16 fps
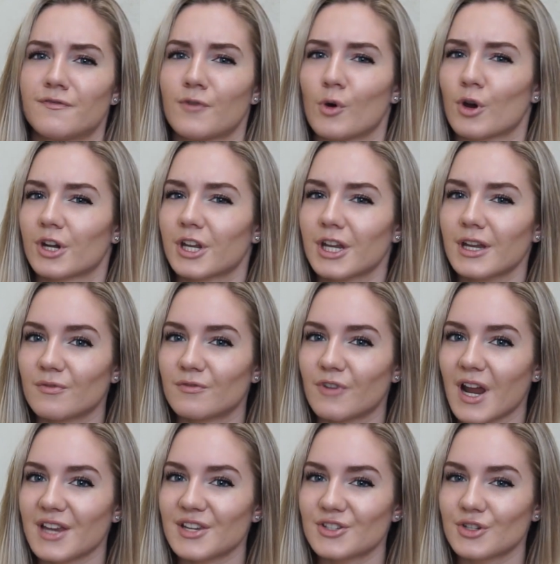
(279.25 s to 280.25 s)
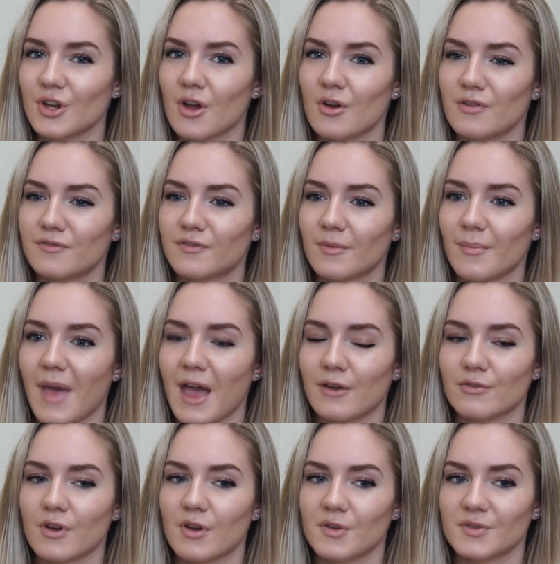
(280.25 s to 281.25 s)
30-30-40 ratio for
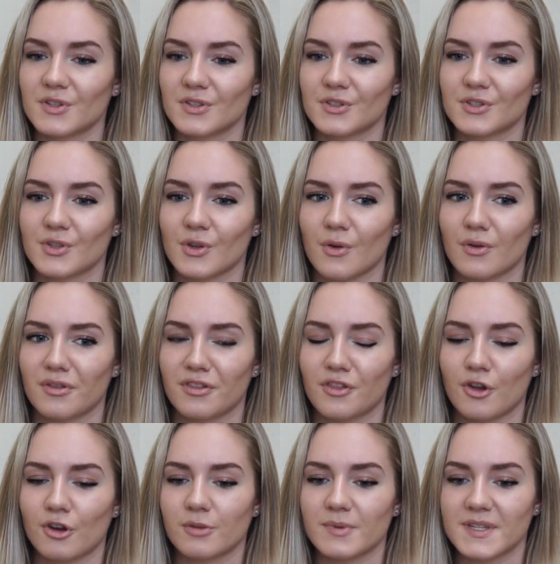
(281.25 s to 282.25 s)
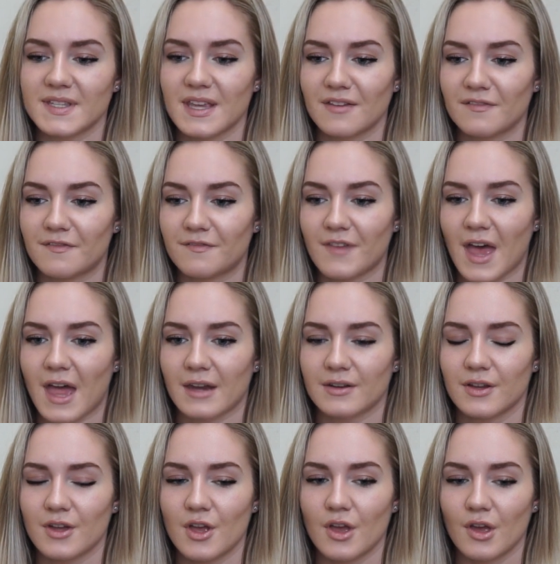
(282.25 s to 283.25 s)
macros, so 30%
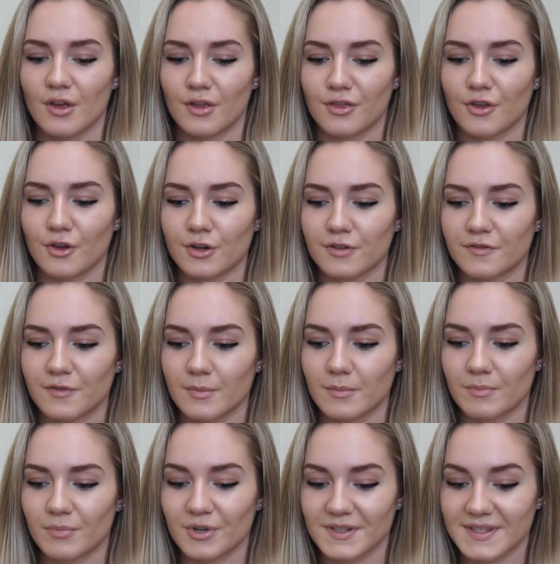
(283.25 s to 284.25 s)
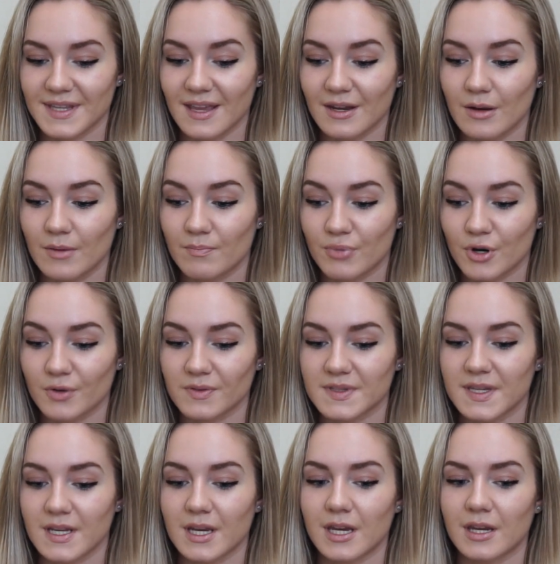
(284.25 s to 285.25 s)
fat, 30%
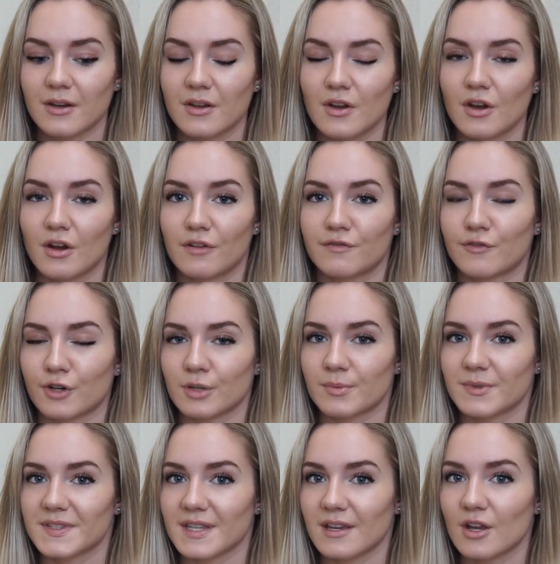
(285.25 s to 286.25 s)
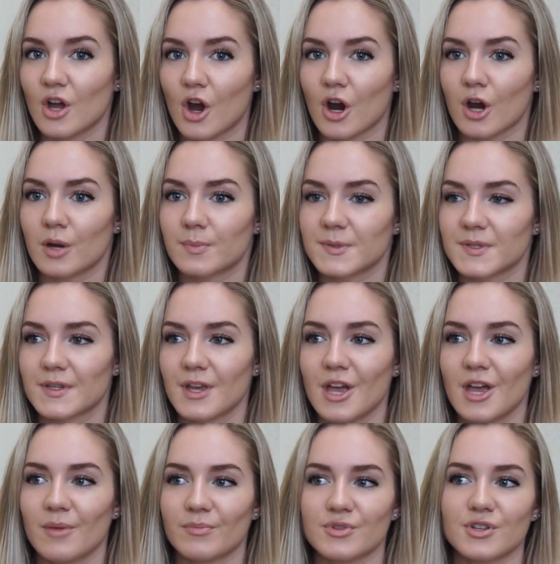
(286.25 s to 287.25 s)
protein, 40% carbs,
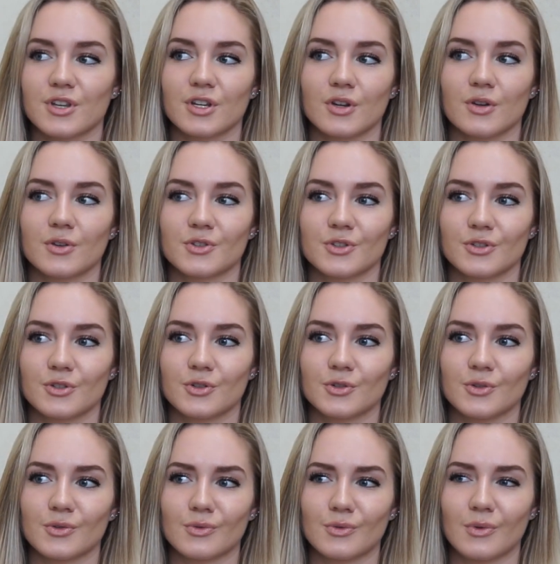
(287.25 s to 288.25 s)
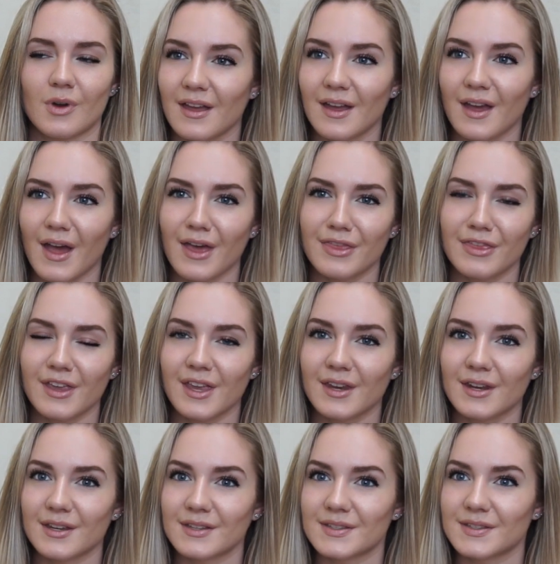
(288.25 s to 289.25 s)
but you can also do, I think
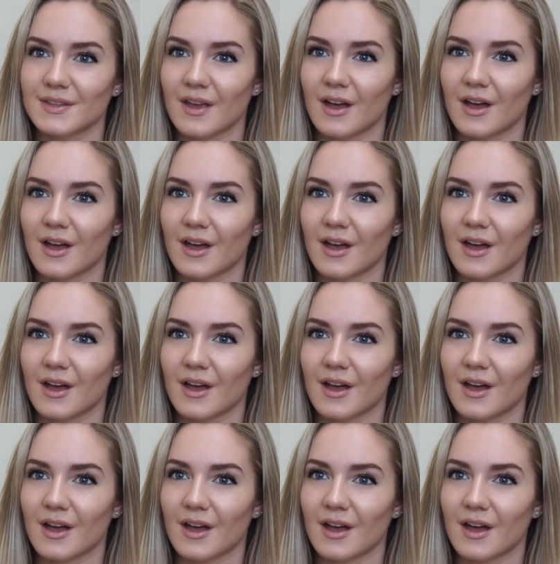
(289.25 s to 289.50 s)
it is